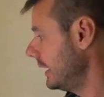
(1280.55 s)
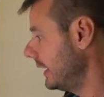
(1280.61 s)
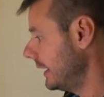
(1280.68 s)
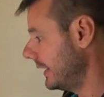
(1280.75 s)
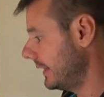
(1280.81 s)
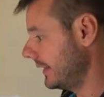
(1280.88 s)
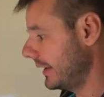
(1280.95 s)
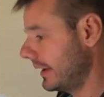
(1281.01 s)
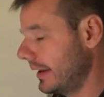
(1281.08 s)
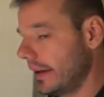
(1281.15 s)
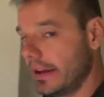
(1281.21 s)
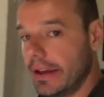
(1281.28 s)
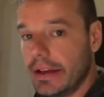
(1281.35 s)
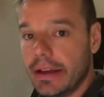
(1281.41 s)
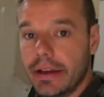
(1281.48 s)
and
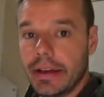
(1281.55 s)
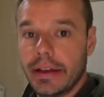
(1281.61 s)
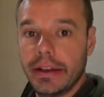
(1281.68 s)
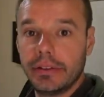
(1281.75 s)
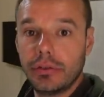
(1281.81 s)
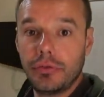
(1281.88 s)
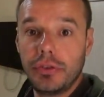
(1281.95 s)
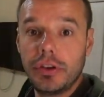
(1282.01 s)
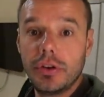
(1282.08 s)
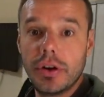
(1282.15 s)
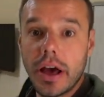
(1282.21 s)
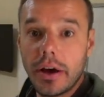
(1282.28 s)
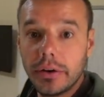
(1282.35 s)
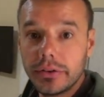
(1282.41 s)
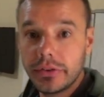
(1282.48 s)
to figure
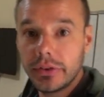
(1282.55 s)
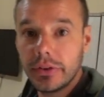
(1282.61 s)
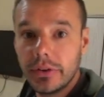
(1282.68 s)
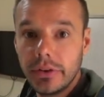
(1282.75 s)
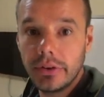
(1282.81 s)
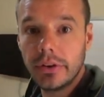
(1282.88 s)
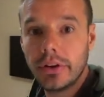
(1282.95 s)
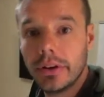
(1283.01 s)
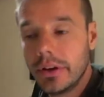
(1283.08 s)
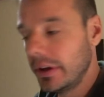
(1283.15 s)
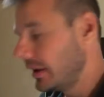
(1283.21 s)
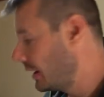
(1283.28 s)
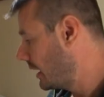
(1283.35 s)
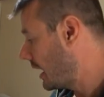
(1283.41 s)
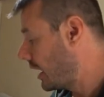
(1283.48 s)
out
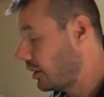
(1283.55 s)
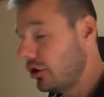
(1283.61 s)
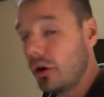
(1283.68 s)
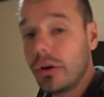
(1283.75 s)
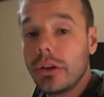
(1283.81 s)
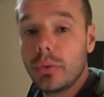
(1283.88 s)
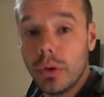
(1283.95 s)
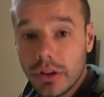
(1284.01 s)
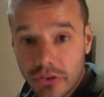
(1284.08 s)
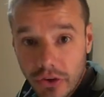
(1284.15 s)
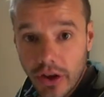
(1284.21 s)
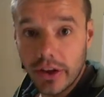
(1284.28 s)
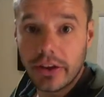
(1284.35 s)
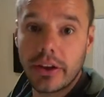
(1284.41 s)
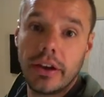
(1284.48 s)
how long it will
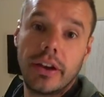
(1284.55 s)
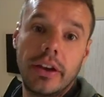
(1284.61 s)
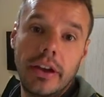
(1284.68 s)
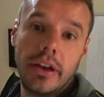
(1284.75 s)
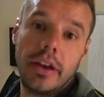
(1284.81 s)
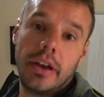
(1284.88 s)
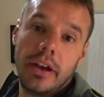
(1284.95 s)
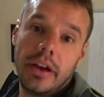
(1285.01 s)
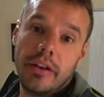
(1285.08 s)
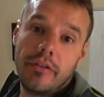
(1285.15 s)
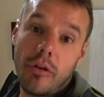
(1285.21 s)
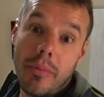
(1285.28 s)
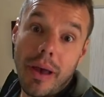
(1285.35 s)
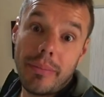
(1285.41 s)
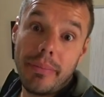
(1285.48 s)
take
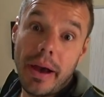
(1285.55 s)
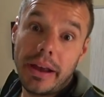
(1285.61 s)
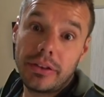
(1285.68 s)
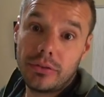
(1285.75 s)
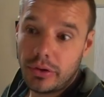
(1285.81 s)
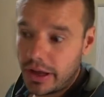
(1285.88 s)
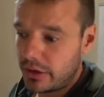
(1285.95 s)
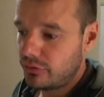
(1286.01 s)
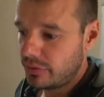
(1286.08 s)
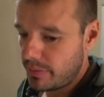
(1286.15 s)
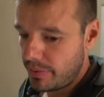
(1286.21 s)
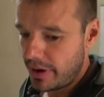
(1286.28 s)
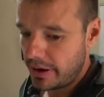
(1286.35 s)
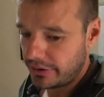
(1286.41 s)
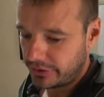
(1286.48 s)
for my back to get
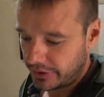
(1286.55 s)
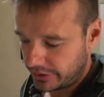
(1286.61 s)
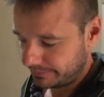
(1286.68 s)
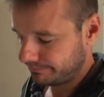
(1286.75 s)
repaired.